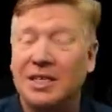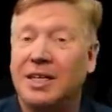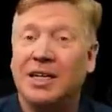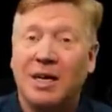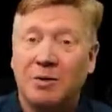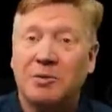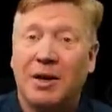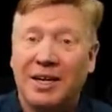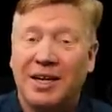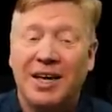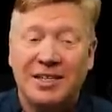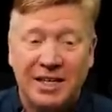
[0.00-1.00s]
that it comes back
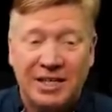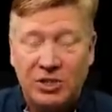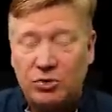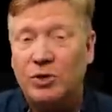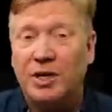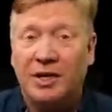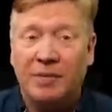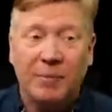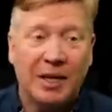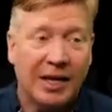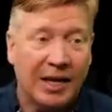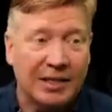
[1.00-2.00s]
as a string.
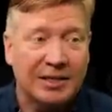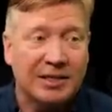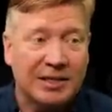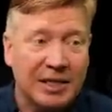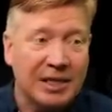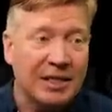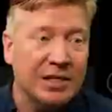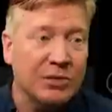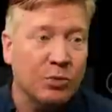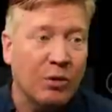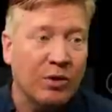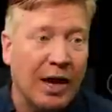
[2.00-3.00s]
It sees
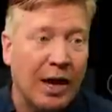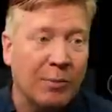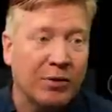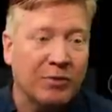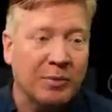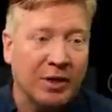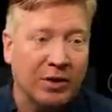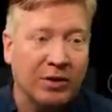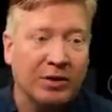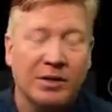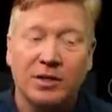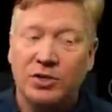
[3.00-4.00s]
what we output from
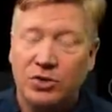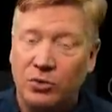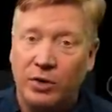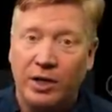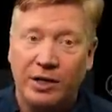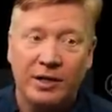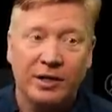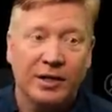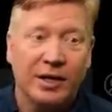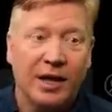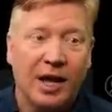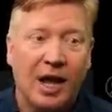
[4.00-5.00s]
here, a string,
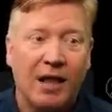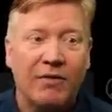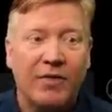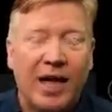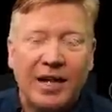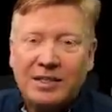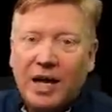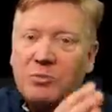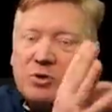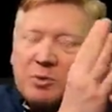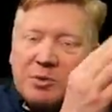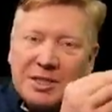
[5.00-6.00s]
and that
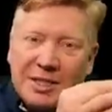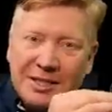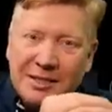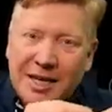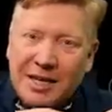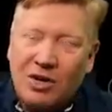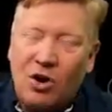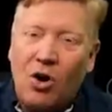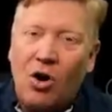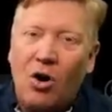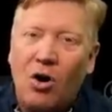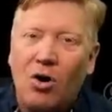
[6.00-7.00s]
TypeScript is taken
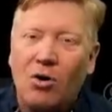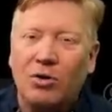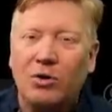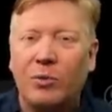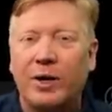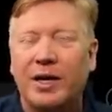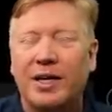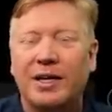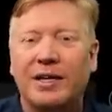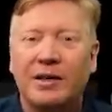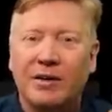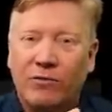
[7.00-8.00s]
all the
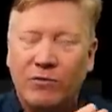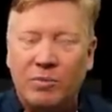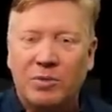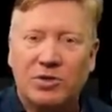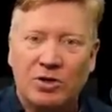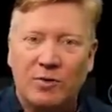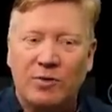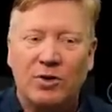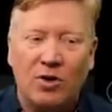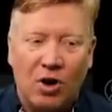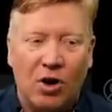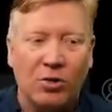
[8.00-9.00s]
way from the
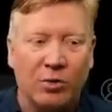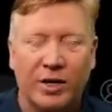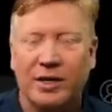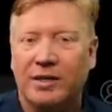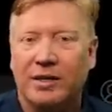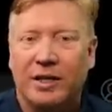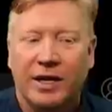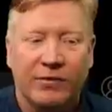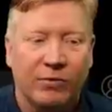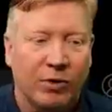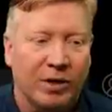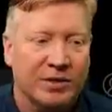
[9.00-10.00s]
server all the way to the client
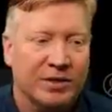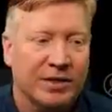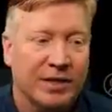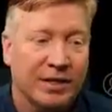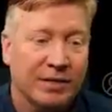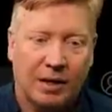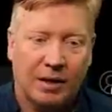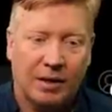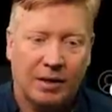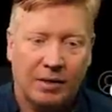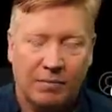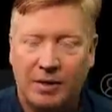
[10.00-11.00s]
for us.
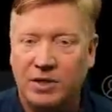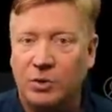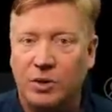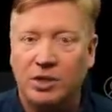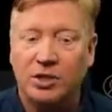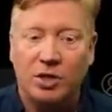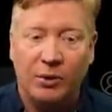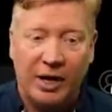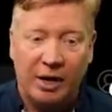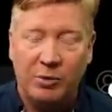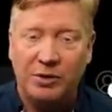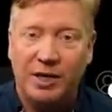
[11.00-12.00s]
And so we can just go and
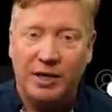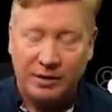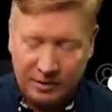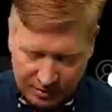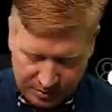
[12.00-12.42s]
output that